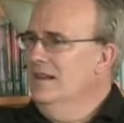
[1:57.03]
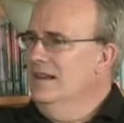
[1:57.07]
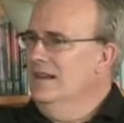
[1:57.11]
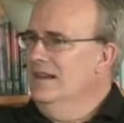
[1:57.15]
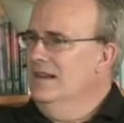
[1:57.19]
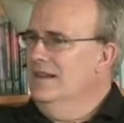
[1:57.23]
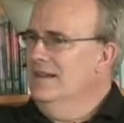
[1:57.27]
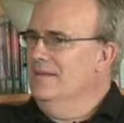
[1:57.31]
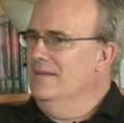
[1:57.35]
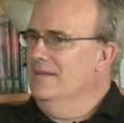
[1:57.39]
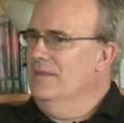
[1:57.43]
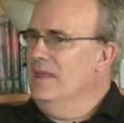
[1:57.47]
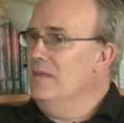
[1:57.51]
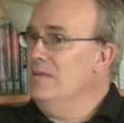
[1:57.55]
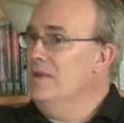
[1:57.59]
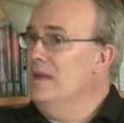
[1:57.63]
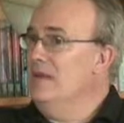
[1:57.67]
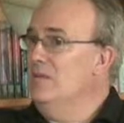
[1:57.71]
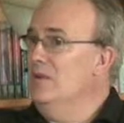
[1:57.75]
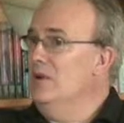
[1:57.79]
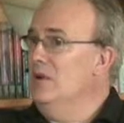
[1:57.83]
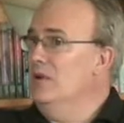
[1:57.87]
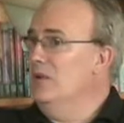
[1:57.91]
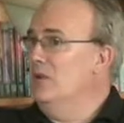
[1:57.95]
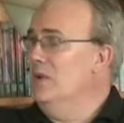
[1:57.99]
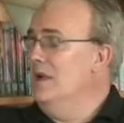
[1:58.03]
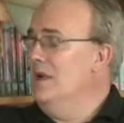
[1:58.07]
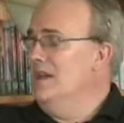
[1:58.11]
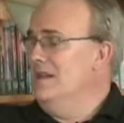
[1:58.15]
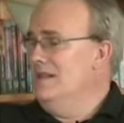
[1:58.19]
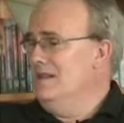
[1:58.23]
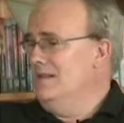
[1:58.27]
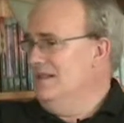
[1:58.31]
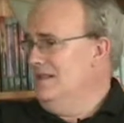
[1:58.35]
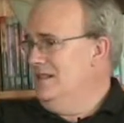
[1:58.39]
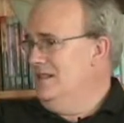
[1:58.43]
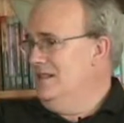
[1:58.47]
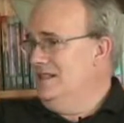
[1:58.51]
Um, the Big Both
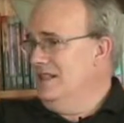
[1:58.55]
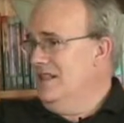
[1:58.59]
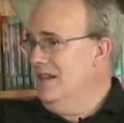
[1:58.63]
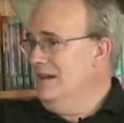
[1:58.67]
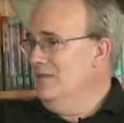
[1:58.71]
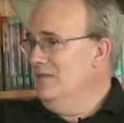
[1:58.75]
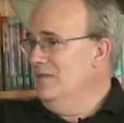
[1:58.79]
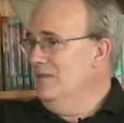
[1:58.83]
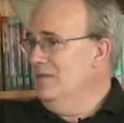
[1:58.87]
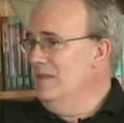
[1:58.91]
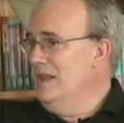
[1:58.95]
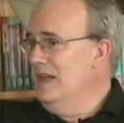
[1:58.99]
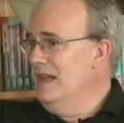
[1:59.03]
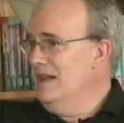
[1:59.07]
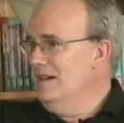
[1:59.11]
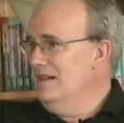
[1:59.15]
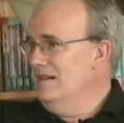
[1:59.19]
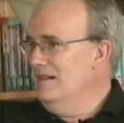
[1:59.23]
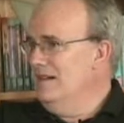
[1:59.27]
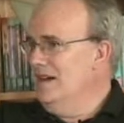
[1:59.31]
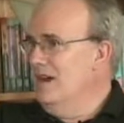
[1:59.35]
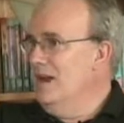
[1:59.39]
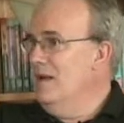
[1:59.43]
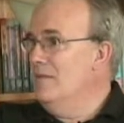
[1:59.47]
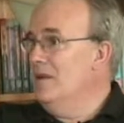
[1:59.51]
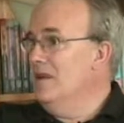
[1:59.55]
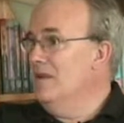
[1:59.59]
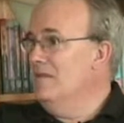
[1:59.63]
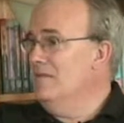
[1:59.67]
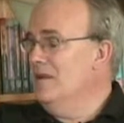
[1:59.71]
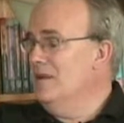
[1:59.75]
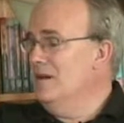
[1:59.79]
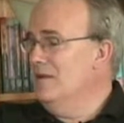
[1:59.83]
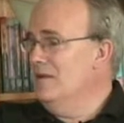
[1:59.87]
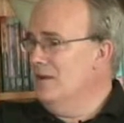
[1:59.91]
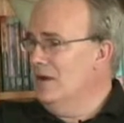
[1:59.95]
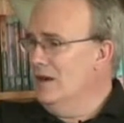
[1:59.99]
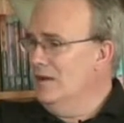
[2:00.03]
Ways just came from that comment
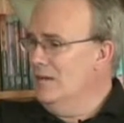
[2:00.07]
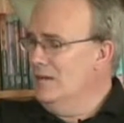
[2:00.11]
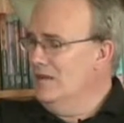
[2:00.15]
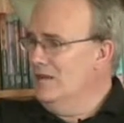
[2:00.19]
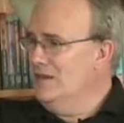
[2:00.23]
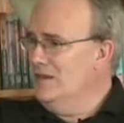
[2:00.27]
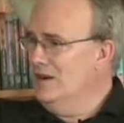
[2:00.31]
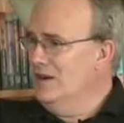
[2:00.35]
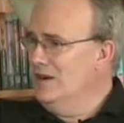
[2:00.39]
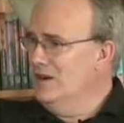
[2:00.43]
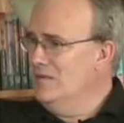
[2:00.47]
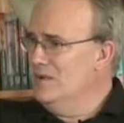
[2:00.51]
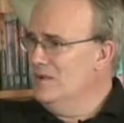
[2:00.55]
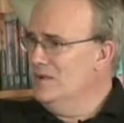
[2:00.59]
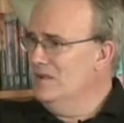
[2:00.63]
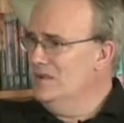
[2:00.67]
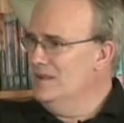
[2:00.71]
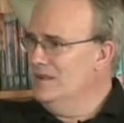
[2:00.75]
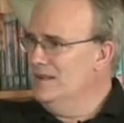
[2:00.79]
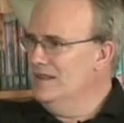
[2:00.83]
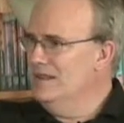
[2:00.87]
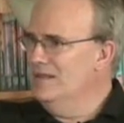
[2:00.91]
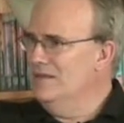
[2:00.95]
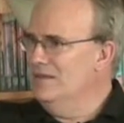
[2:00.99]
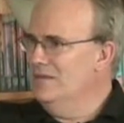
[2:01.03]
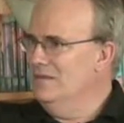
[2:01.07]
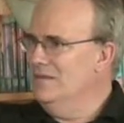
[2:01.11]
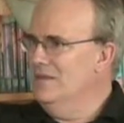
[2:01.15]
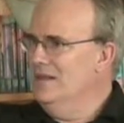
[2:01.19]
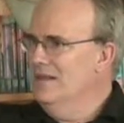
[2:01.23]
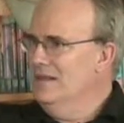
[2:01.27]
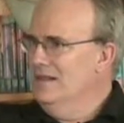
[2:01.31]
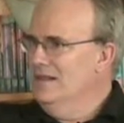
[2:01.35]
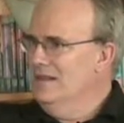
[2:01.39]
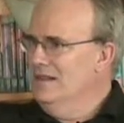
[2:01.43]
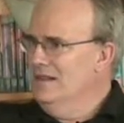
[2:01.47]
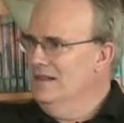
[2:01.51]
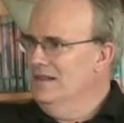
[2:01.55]
by Robert DeArmond, who said the,
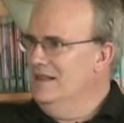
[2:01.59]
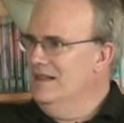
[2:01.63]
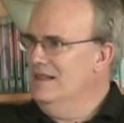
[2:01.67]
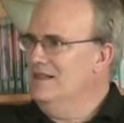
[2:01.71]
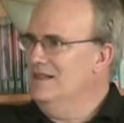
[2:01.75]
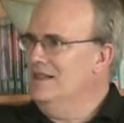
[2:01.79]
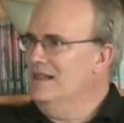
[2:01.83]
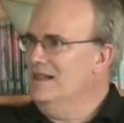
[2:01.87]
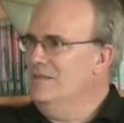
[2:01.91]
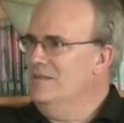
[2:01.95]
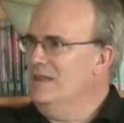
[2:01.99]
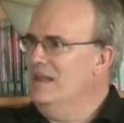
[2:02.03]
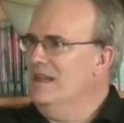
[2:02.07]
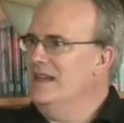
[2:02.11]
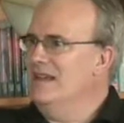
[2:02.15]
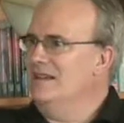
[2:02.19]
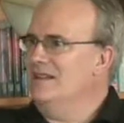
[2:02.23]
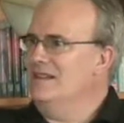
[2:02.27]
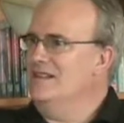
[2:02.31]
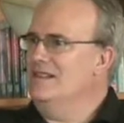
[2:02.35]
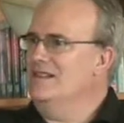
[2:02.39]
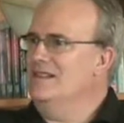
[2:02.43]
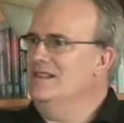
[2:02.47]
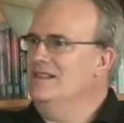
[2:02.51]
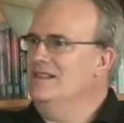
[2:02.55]
yeah. the inside passage